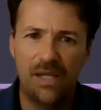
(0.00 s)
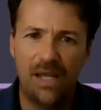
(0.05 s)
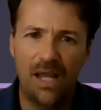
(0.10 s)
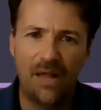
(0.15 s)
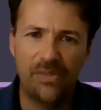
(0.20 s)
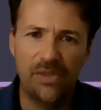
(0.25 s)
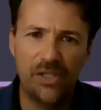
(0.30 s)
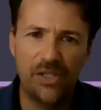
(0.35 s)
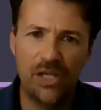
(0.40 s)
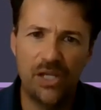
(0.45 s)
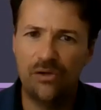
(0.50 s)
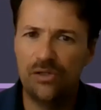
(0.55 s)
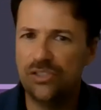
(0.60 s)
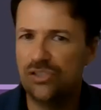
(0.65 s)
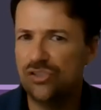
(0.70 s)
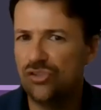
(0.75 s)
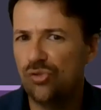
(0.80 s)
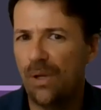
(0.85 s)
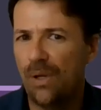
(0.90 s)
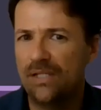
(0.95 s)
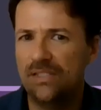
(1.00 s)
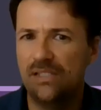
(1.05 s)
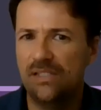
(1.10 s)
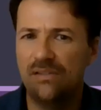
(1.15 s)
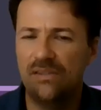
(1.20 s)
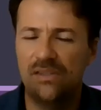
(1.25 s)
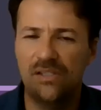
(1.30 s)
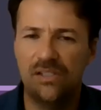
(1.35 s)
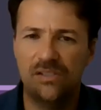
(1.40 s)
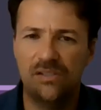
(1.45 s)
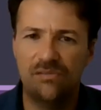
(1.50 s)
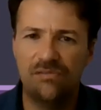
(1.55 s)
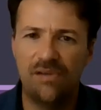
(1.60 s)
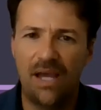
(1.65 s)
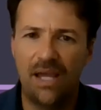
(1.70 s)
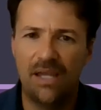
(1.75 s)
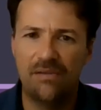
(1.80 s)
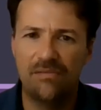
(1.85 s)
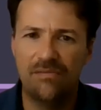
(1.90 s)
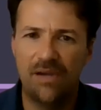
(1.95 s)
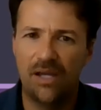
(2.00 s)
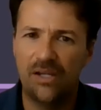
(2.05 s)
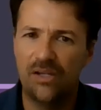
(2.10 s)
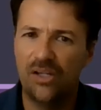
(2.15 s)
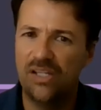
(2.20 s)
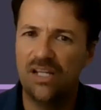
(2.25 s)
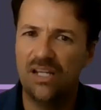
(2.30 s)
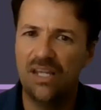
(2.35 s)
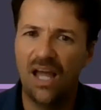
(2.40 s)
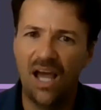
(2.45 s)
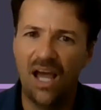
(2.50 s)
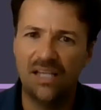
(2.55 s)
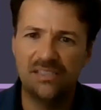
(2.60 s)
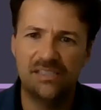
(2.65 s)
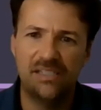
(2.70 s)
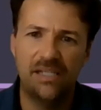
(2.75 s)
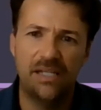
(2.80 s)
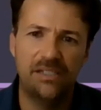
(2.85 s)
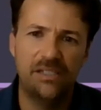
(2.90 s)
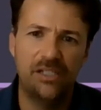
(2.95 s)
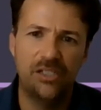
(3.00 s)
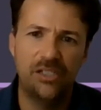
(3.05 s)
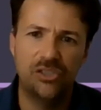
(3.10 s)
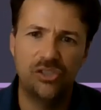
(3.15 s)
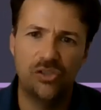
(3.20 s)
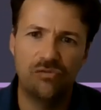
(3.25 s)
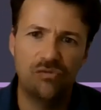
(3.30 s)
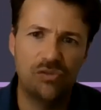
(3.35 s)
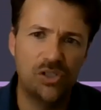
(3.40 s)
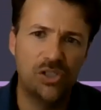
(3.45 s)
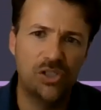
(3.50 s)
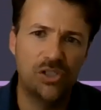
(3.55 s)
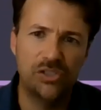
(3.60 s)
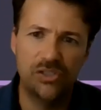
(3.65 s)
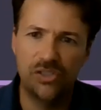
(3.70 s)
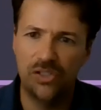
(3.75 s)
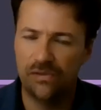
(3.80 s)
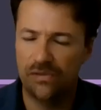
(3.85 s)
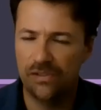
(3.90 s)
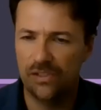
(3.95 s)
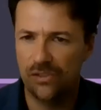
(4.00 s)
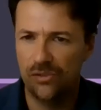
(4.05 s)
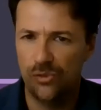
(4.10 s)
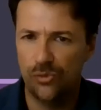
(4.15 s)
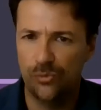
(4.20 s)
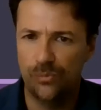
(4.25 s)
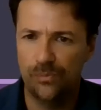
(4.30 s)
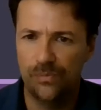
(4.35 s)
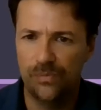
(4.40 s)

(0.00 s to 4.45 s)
and the year is 2035, and in the last 10 years you've learned nothing new.